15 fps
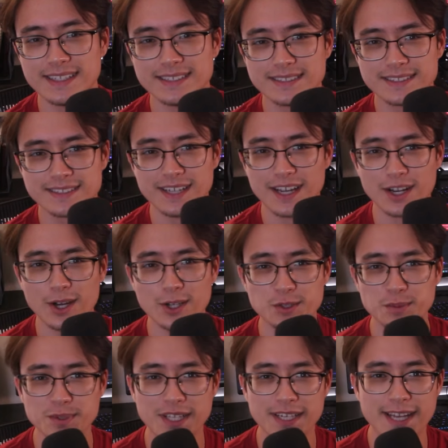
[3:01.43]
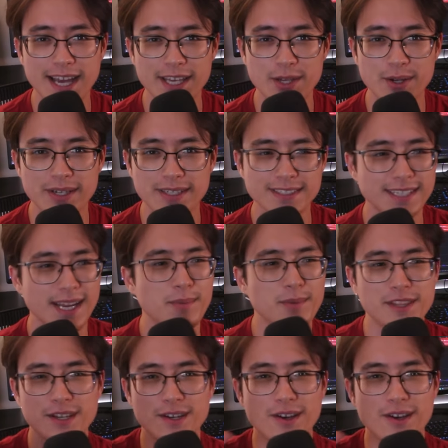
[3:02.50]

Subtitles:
it's not 100% accurate. Same with the